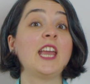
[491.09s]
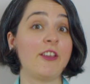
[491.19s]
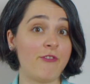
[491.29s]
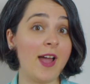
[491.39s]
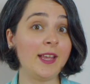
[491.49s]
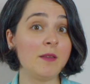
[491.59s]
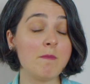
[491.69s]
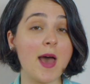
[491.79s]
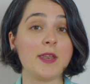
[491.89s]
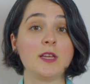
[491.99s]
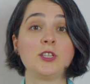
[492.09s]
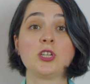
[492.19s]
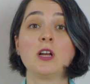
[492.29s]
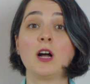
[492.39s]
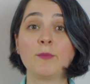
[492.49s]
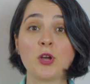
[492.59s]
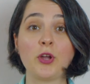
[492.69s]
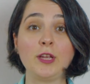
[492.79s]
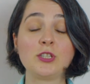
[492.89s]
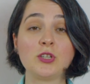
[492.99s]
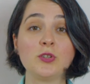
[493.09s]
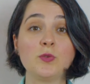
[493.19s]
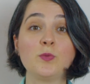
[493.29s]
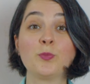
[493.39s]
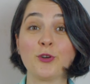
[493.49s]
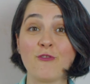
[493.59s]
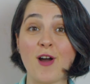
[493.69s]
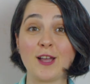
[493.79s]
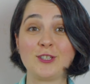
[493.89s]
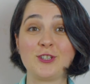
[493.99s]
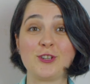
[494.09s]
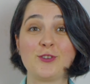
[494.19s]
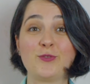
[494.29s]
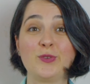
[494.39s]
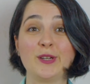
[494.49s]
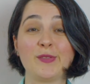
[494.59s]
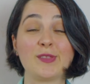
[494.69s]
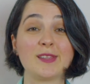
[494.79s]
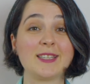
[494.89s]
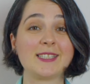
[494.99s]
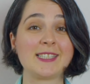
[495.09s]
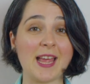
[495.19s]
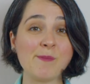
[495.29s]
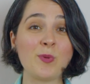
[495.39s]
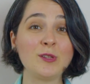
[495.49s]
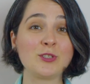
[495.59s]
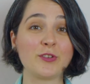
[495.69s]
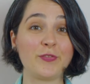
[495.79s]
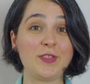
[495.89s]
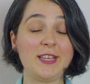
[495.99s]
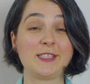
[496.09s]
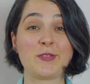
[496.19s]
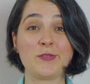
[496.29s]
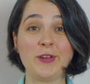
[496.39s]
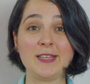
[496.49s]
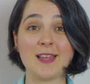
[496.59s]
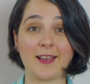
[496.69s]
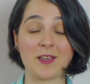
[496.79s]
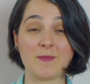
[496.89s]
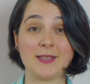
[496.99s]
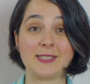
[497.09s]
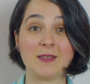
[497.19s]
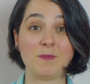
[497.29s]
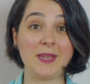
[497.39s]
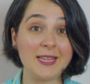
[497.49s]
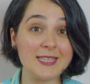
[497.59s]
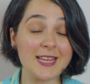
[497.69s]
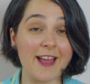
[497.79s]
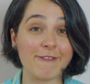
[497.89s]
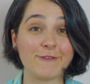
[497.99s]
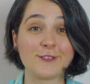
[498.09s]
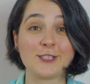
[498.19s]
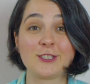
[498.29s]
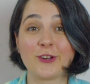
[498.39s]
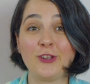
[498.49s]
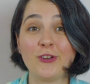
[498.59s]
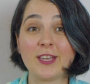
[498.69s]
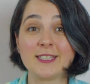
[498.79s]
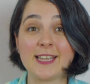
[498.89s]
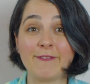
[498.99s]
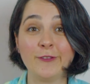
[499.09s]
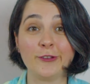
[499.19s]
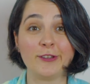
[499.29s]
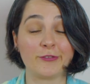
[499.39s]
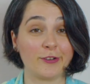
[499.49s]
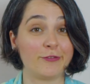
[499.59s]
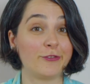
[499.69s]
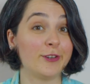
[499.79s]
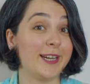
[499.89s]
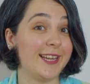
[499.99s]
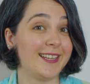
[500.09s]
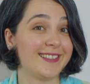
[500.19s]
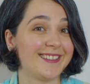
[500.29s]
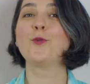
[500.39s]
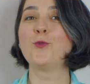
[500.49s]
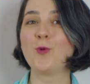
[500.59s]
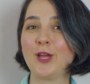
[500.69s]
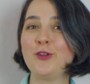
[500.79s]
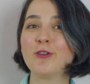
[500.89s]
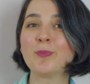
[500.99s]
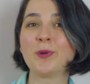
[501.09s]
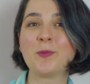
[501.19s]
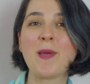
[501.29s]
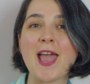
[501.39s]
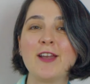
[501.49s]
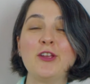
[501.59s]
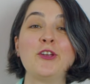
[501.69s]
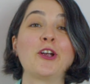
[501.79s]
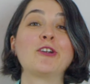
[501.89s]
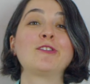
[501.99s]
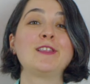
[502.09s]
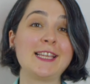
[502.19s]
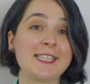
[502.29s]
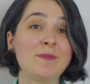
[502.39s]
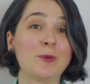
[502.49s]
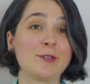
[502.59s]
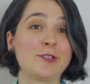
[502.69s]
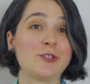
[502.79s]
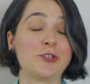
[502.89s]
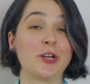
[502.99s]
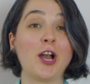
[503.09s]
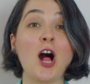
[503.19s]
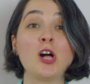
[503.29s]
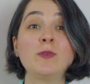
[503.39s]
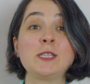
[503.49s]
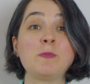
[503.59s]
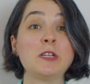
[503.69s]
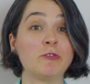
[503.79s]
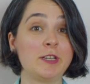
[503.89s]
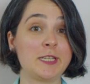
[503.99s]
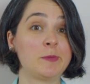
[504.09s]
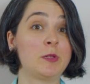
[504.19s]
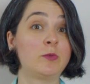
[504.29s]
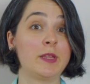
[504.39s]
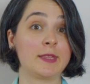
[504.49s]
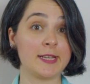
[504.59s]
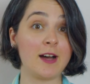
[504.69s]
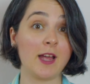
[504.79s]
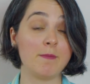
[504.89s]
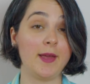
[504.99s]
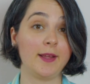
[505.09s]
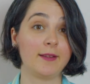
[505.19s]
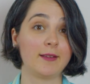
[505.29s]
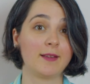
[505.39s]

If I can manage, I'm going to provide you with samples of these three documents in PDFs so you can download it for free. When you're preparing your lesson procedure, always be reasonable with timing.